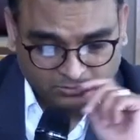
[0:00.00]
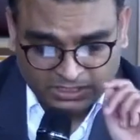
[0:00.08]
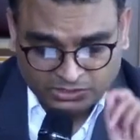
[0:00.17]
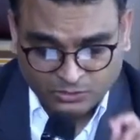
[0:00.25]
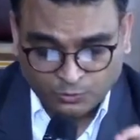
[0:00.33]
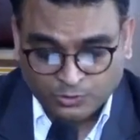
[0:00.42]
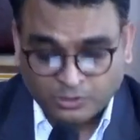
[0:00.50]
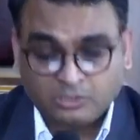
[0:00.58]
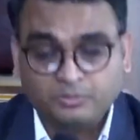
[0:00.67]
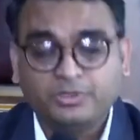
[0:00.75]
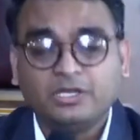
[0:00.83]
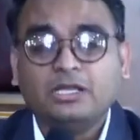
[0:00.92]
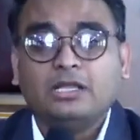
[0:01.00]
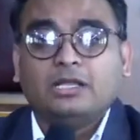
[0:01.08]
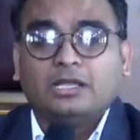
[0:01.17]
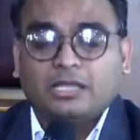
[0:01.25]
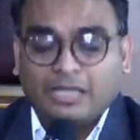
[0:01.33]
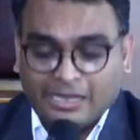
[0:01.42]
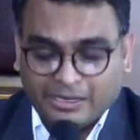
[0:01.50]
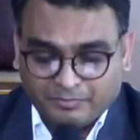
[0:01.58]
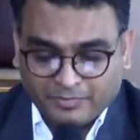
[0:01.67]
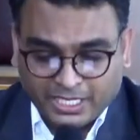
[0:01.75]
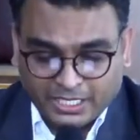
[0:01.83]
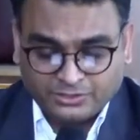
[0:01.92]
It's a verb. It
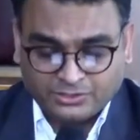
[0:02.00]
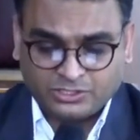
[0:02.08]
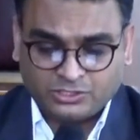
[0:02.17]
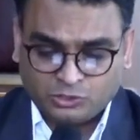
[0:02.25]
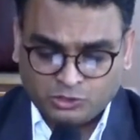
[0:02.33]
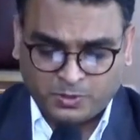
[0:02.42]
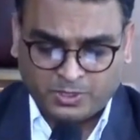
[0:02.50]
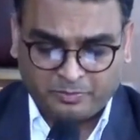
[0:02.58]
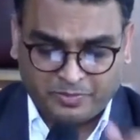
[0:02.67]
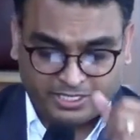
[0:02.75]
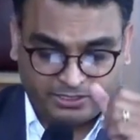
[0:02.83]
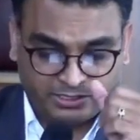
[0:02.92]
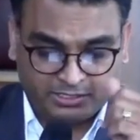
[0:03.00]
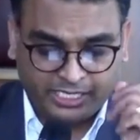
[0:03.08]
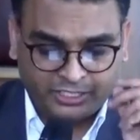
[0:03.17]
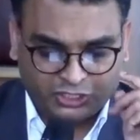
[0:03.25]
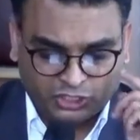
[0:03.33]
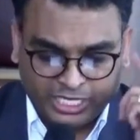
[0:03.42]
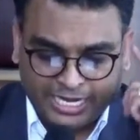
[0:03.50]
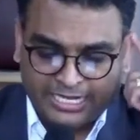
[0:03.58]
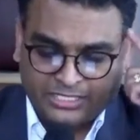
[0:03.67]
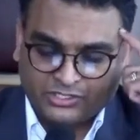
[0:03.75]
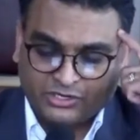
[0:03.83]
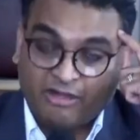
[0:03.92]
means, it's used for repentance, a
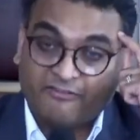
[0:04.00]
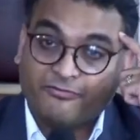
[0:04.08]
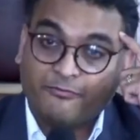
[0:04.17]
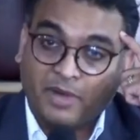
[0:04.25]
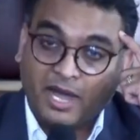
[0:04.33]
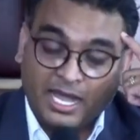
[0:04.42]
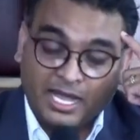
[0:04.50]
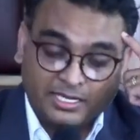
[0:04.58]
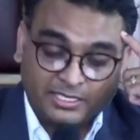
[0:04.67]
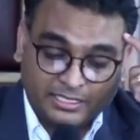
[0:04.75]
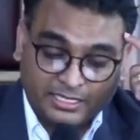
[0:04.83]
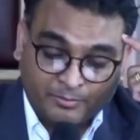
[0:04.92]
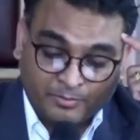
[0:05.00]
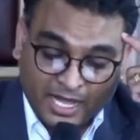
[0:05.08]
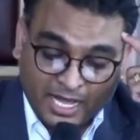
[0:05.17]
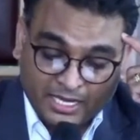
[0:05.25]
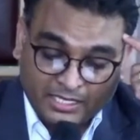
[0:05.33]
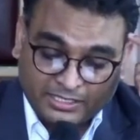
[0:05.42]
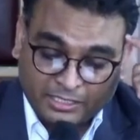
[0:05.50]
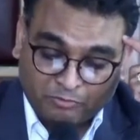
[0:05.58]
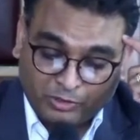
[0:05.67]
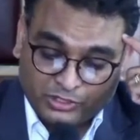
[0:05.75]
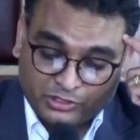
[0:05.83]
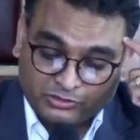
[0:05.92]
change of my mind that
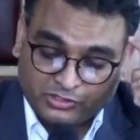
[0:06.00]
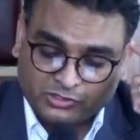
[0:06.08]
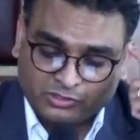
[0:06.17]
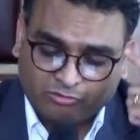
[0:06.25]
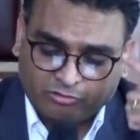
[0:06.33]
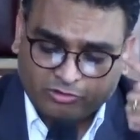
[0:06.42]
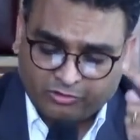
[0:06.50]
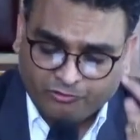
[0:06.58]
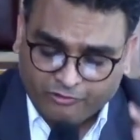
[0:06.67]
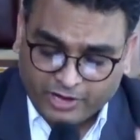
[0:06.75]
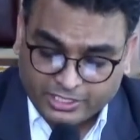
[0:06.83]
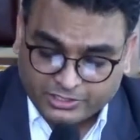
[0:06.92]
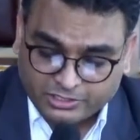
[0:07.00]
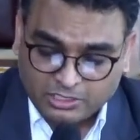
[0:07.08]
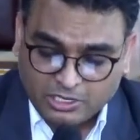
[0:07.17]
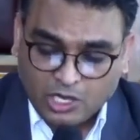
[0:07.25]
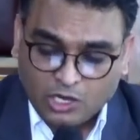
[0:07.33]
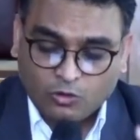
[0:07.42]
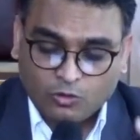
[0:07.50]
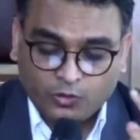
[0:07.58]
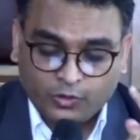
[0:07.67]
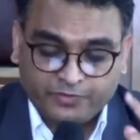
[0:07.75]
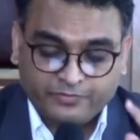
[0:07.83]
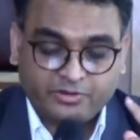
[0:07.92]
produces regret or
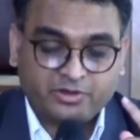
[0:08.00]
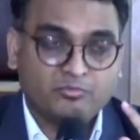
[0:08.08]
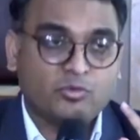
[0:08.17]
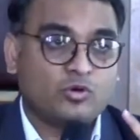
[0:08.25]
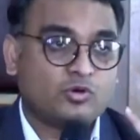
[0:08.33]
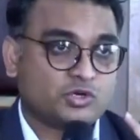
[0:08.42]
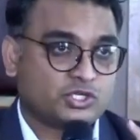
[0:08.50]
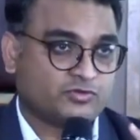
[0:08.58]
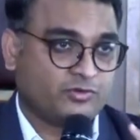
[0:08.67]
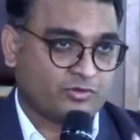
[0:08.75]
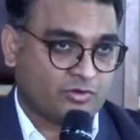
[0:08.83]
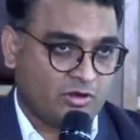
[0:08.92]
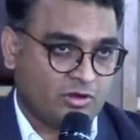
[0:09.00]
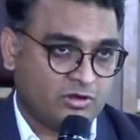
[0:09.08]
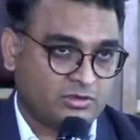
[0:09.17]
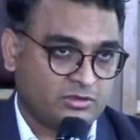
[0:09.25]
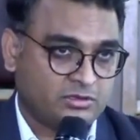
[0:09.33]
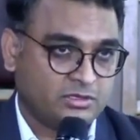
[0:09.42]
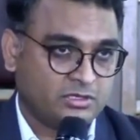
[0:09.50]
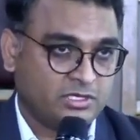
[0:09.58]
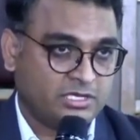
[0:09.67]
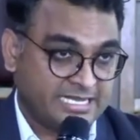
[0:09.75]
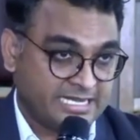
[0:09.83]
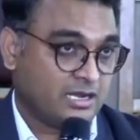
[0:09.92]
even remorse for wrong
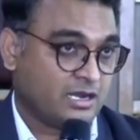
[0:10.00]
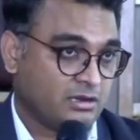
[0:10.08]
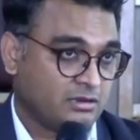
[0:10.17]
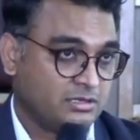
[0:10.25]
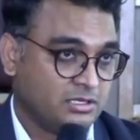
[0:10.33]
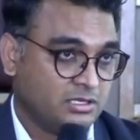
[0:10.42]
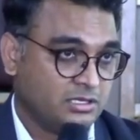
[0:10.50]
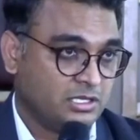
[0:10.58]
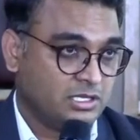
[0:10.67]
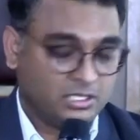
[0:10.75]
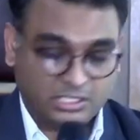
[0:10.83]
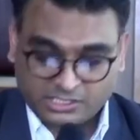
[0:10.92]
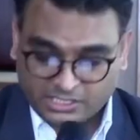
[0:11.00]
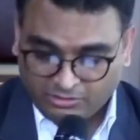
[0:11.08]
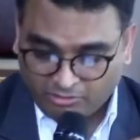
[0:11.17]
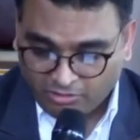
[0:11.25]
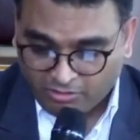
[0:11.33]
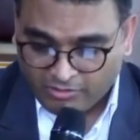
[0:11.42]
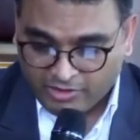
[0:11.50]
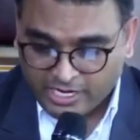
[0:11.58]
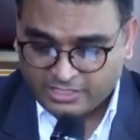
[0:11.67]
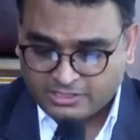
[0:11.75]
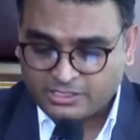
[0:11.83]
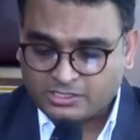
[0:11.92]
done. It's a
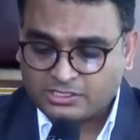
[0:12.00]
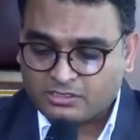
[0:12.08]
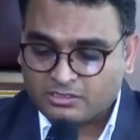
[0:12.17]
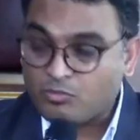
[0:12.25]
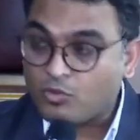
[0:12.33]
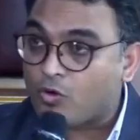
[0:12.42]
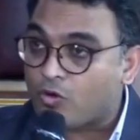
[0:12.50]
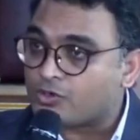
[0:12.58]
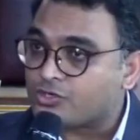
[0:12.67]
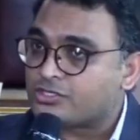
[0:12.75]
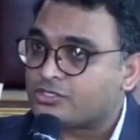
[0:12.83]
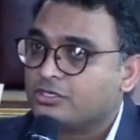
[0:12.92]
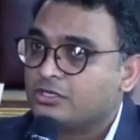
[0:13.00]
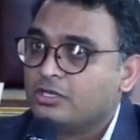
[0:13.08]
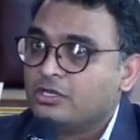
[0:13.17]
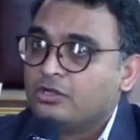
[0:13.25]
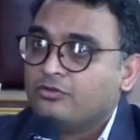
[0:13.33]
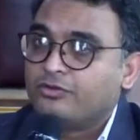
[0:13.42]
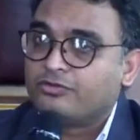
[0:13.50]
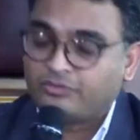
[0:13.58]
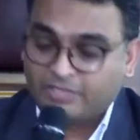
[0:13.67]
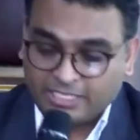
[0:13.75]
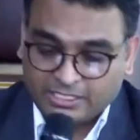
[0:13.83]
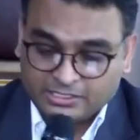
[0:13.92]
regret, it's a remorse for
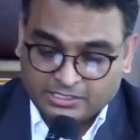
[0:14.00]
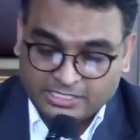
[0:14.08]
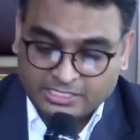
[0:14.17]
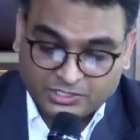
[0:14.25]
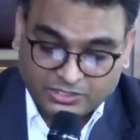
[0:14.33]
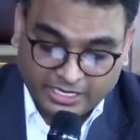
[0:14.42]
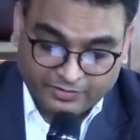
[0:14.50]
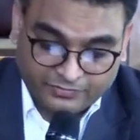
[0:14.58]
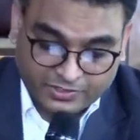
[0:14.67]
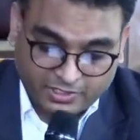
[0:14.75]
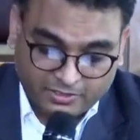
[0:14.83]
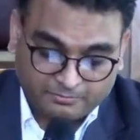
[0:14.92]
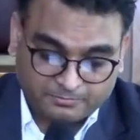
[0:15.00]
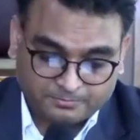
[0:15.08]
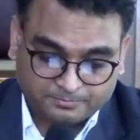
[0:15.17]
things that you have done.